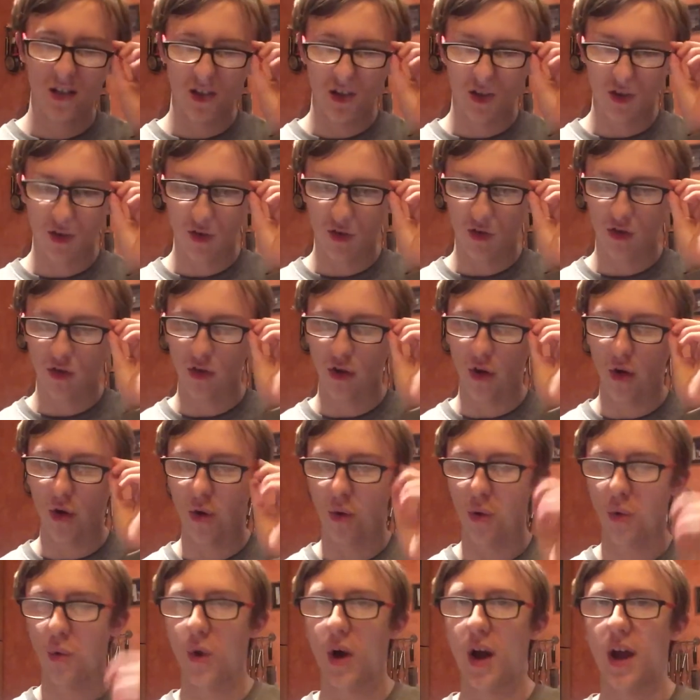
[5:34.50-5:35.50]

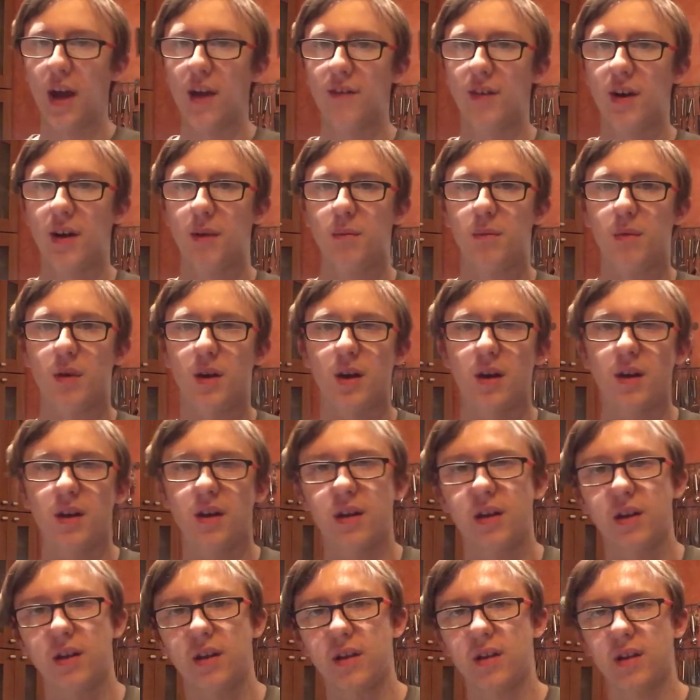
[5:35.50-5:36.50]
So I have
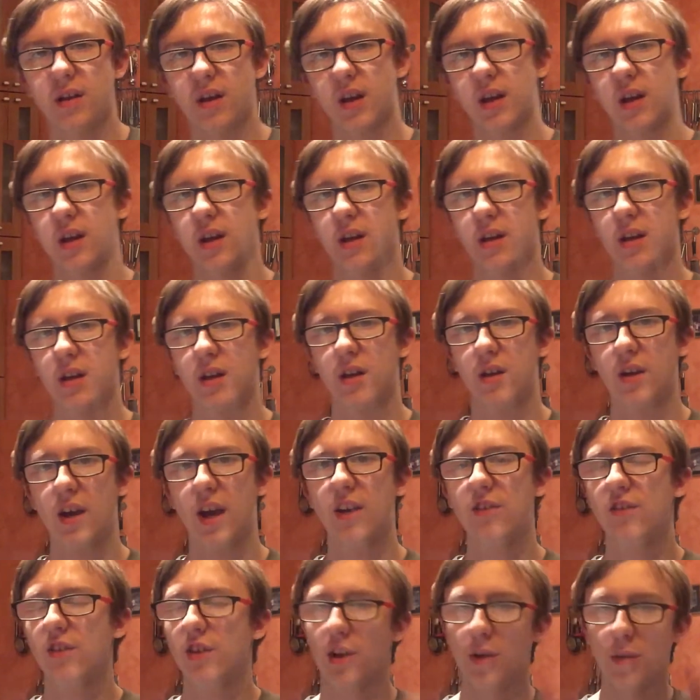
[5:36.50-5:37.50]

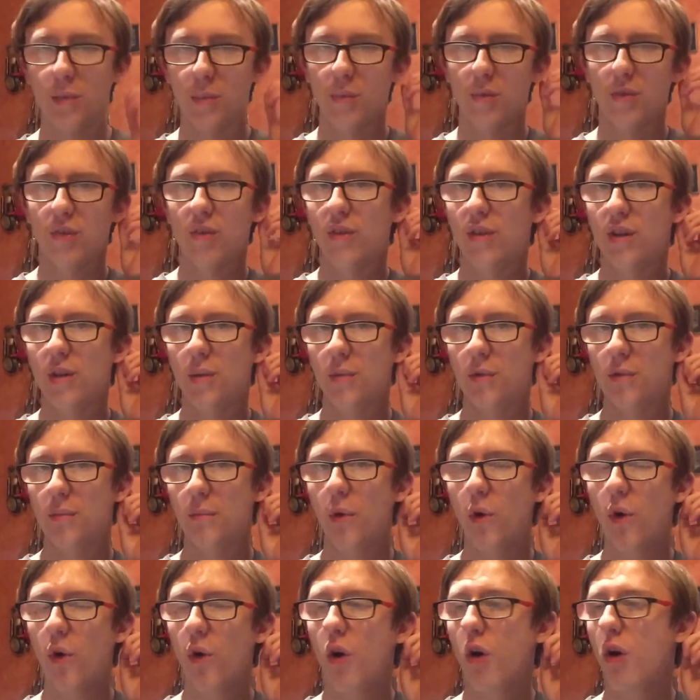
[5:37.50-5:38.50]
actually no, it was
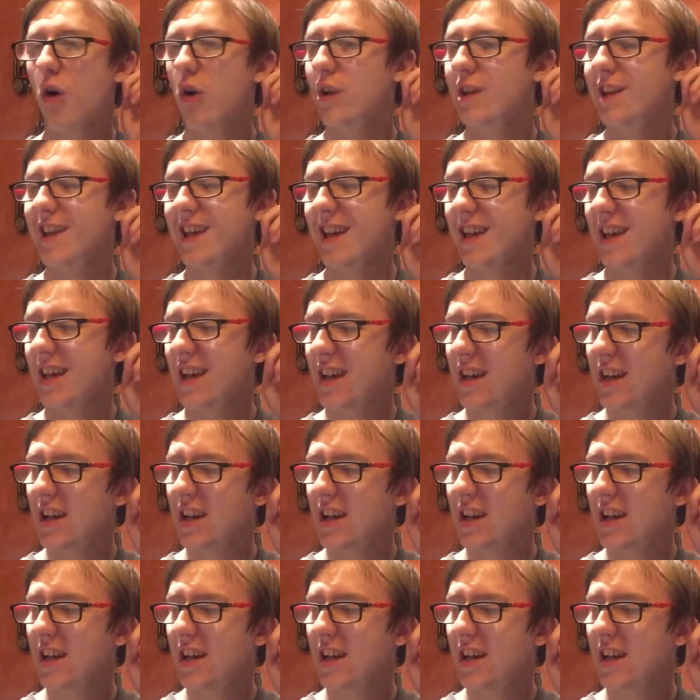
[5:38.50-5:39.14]
more early